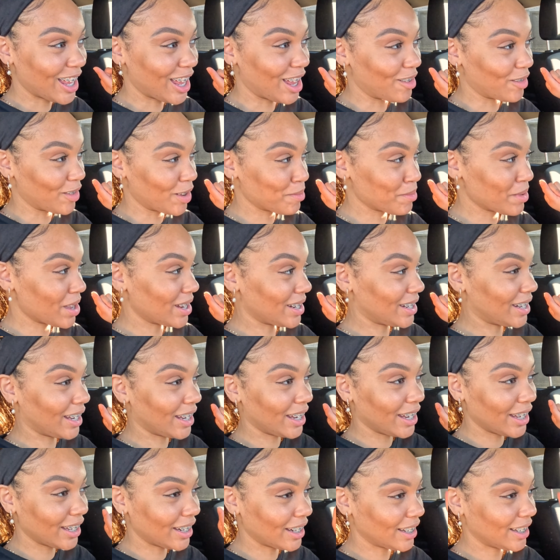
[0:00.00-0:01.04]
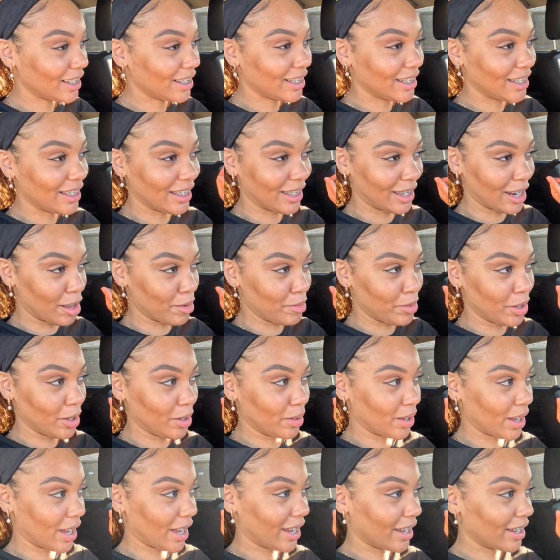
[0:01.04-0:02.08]
if I'm not dead, then I'll be
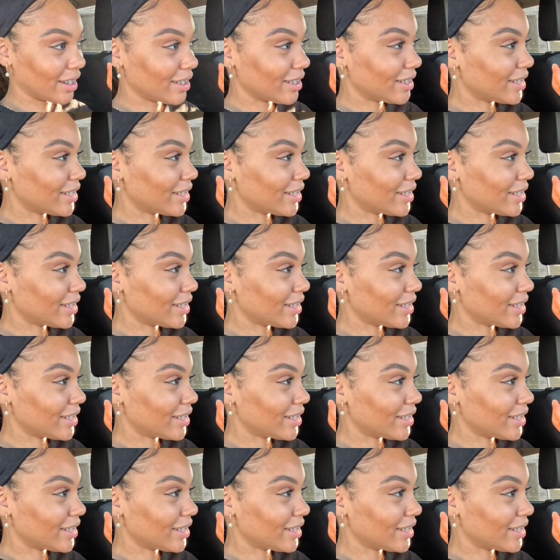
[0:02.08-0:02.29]
okay.